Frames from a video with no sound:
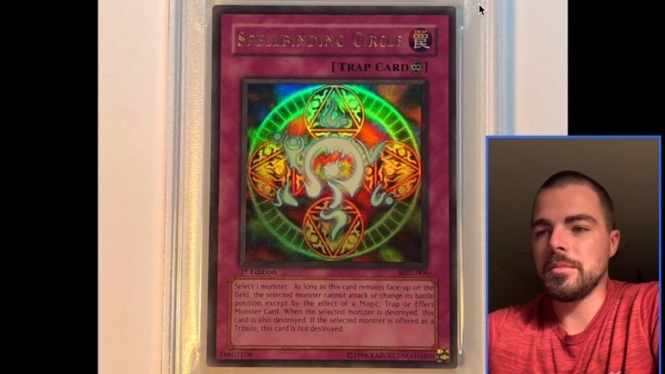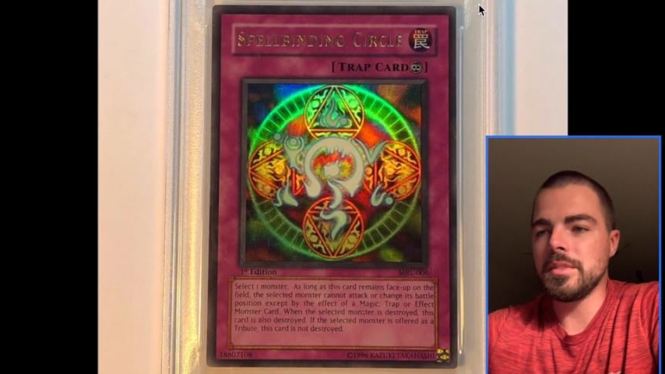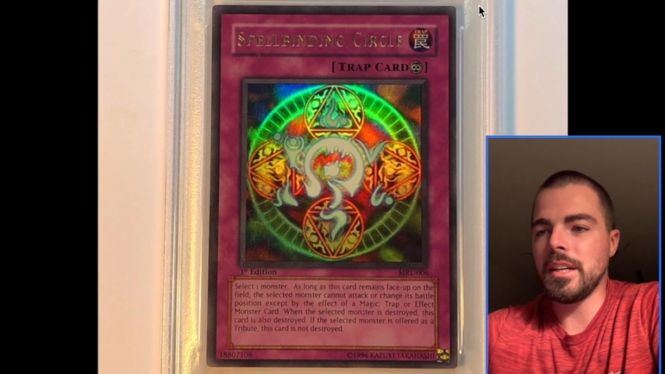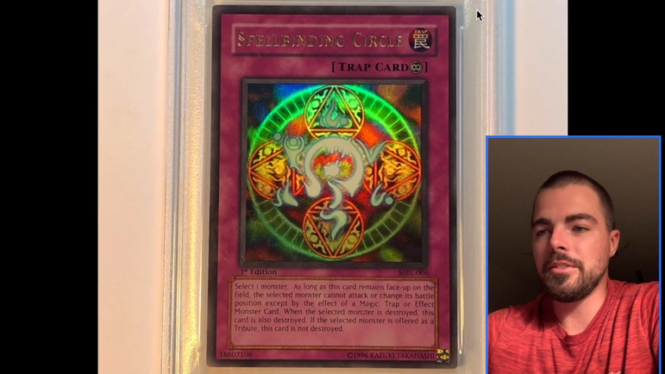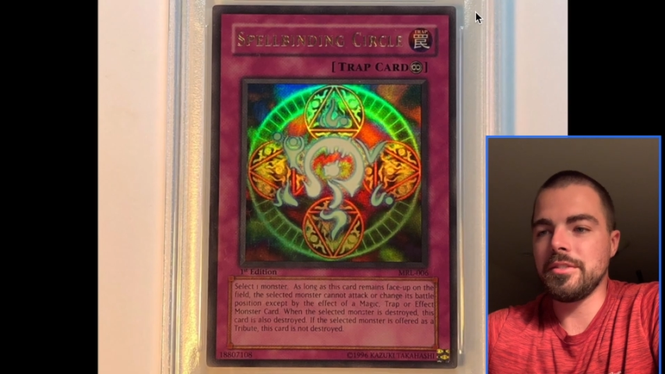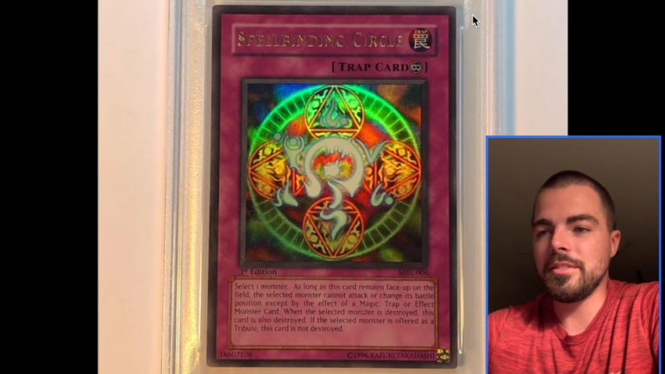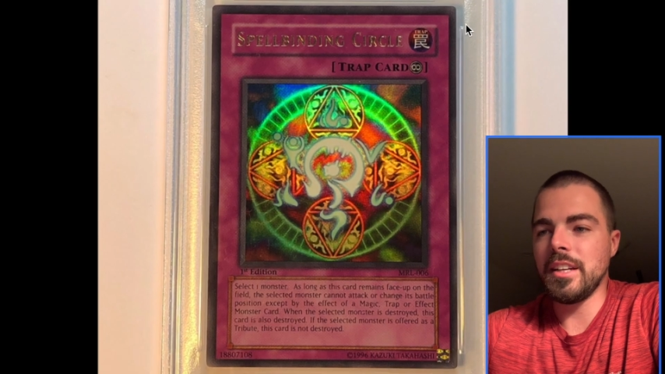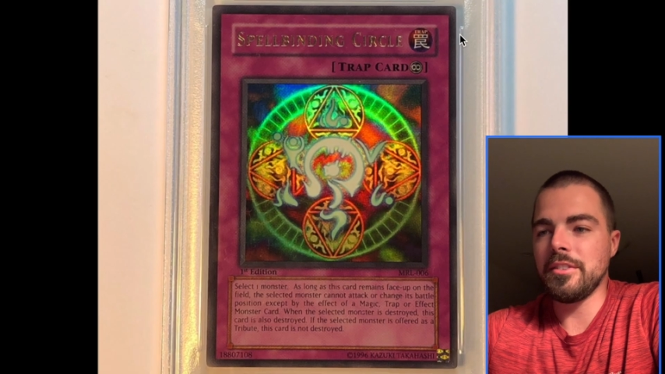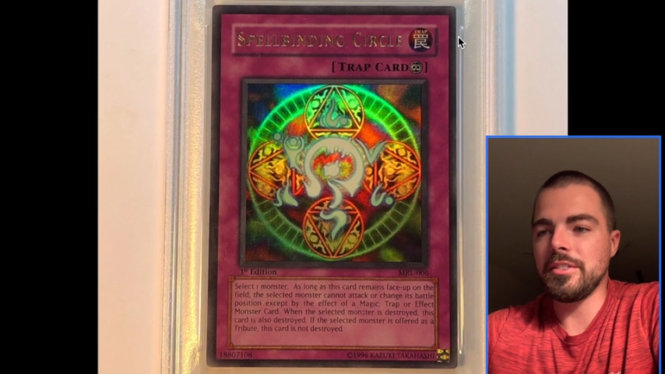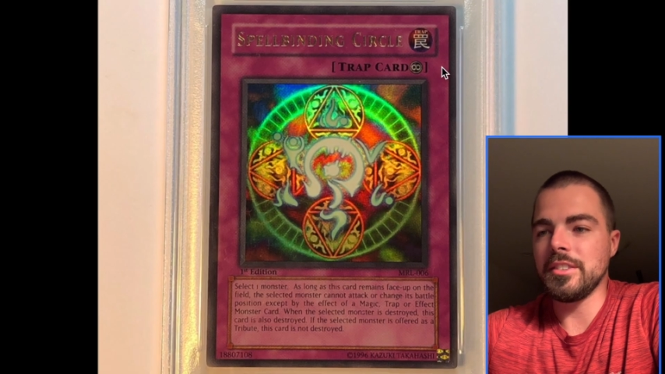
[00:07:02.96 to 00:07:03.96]
def-
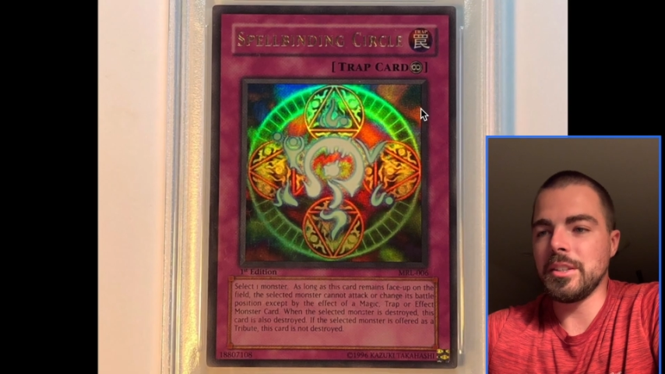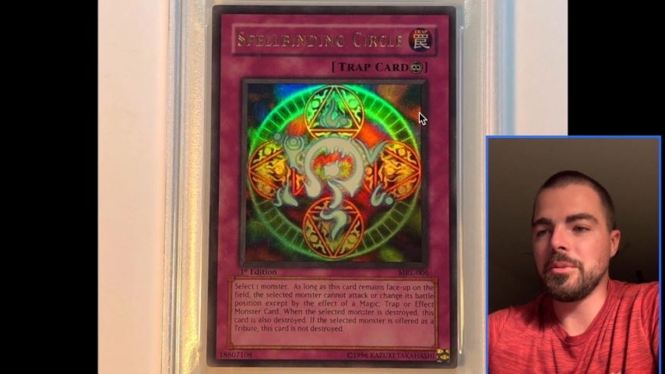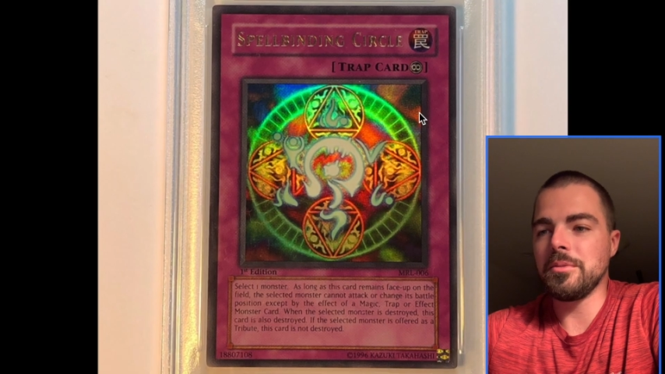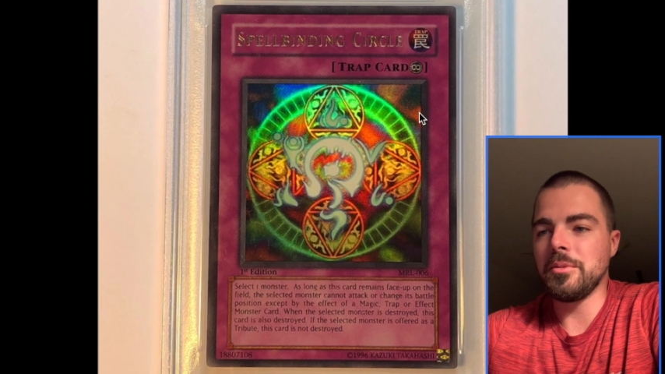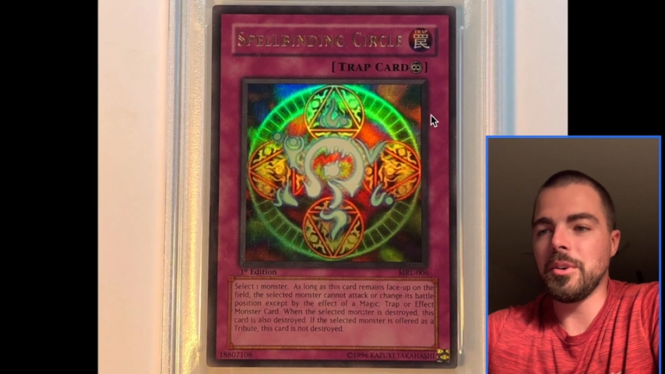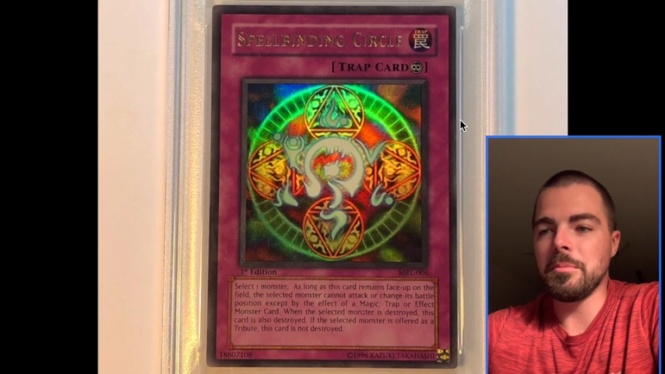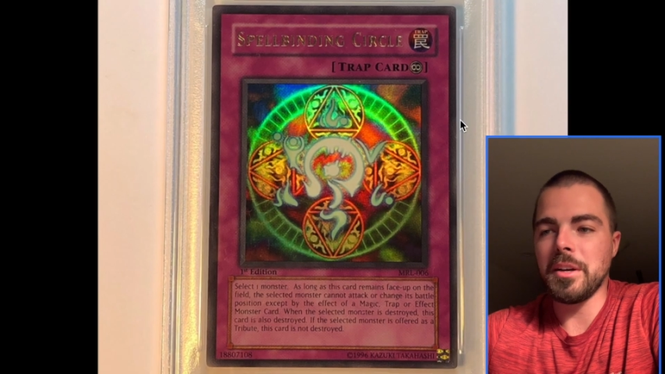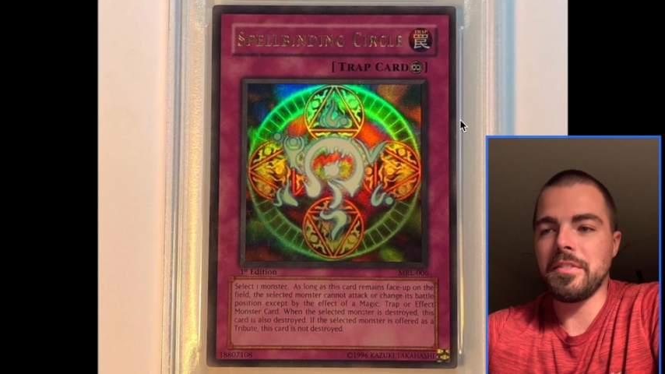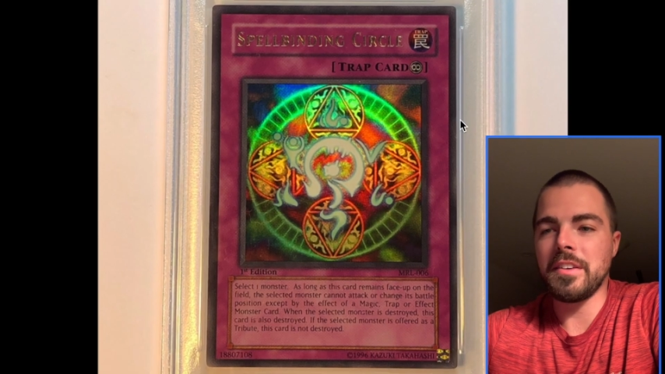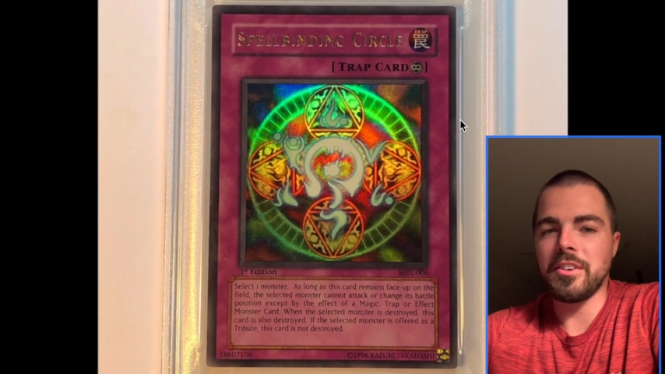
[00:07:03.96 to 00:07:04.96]
definitely one of
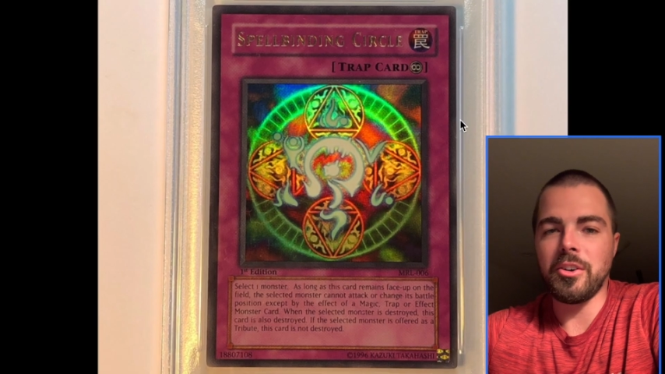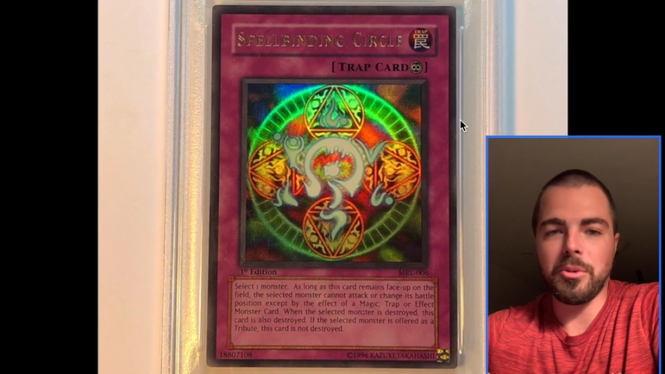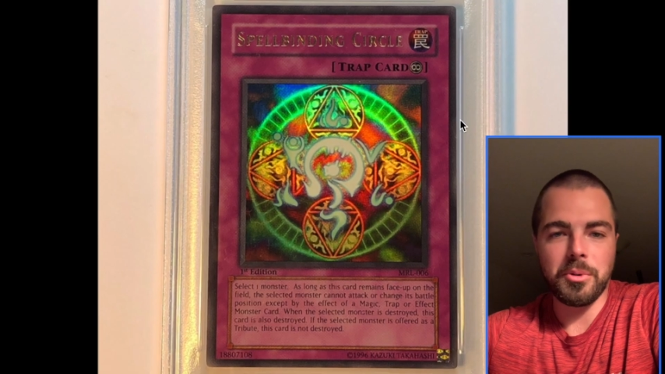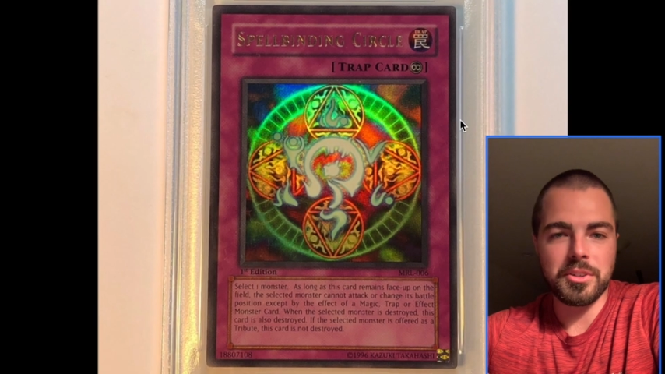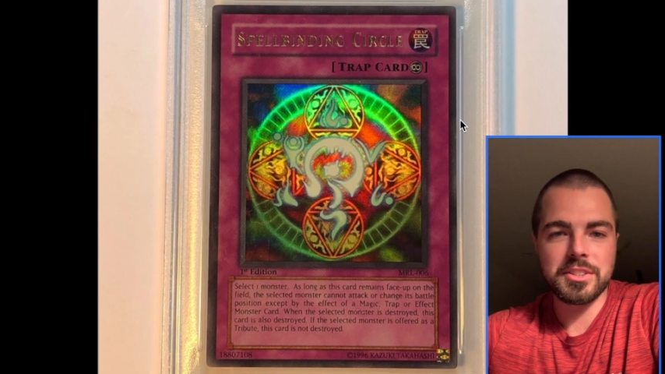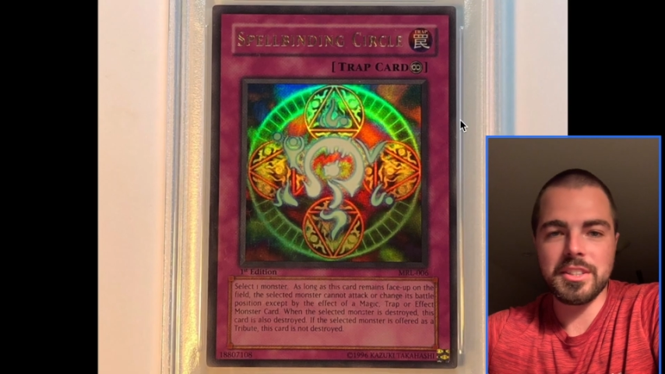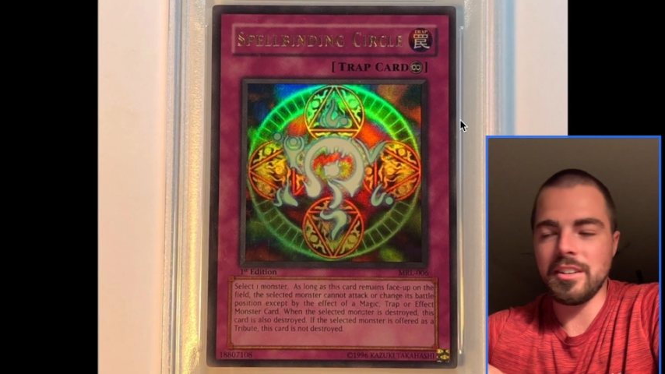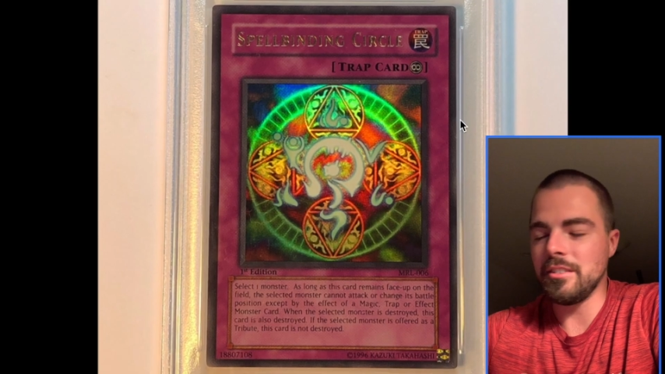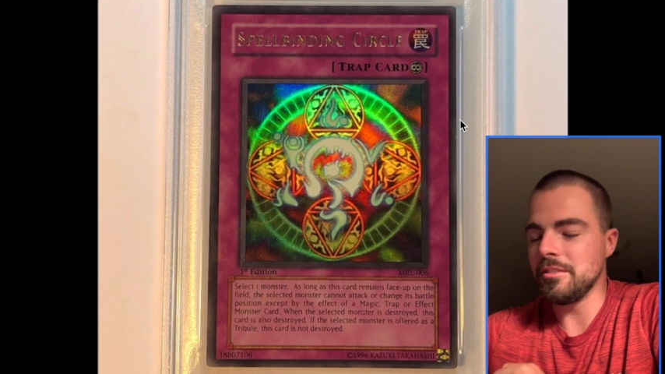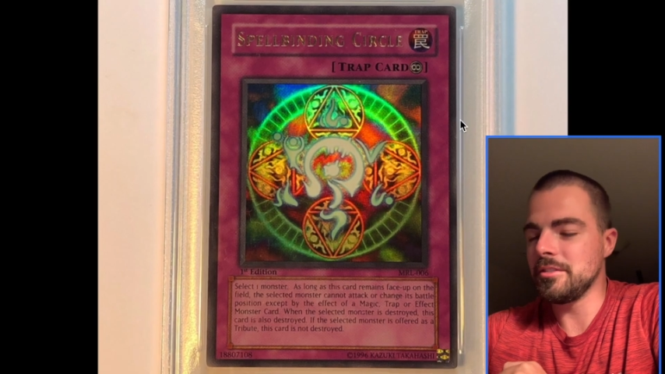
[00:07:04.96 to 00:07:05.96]
my favorite artworks
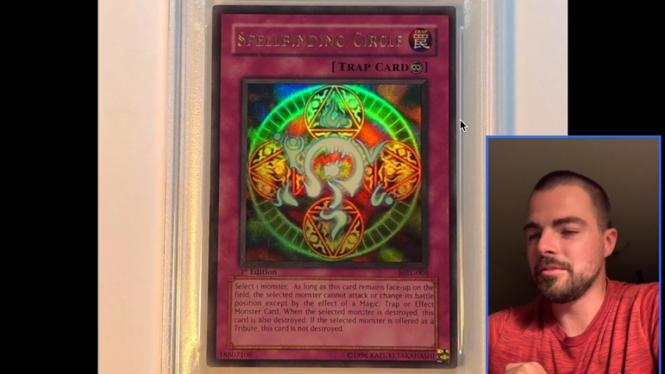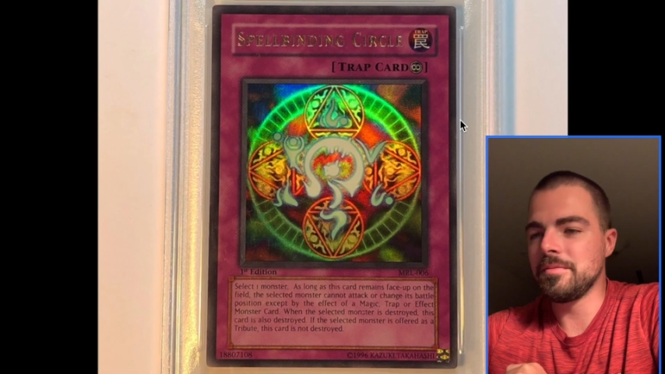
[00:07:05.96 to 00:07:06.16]
of